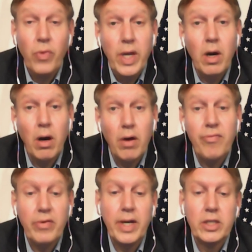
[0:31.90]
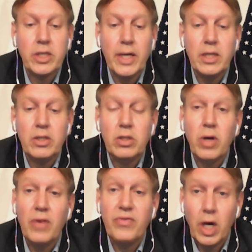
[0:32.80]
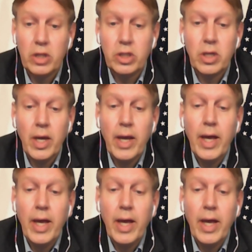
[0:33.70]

We are very excited to have Dutch